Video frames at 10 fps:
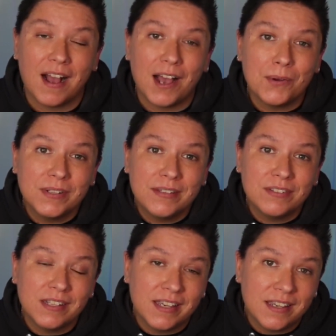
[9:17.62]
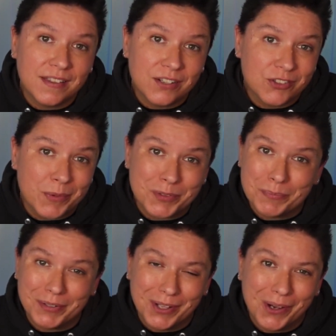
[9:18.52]
I'll leave a link in the
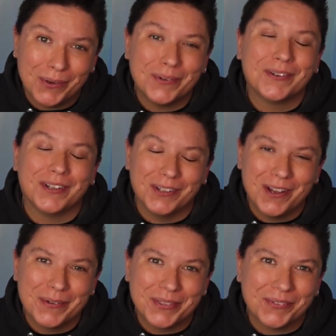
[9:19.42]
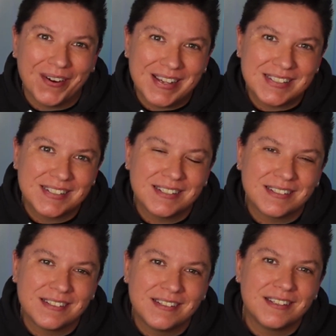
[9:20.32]
description below, along with the rest,
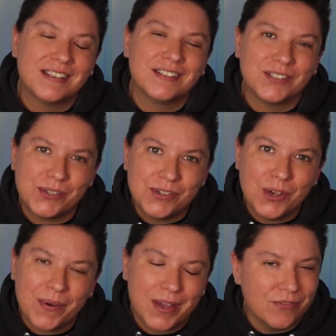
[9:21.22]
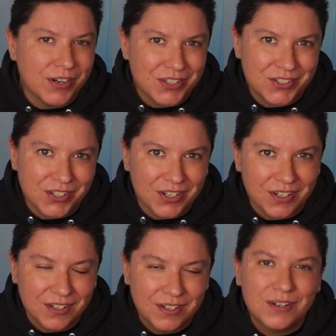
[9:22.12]
so you can go ahead and
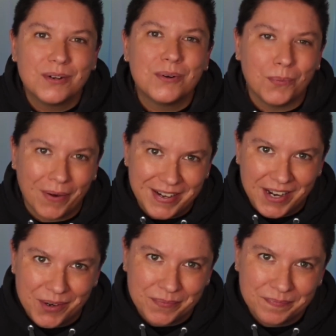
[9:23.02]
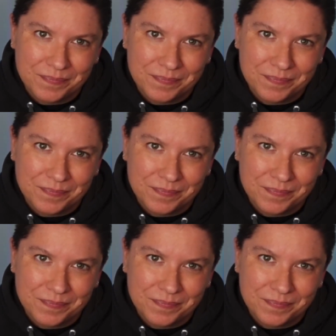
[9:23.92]
register right now.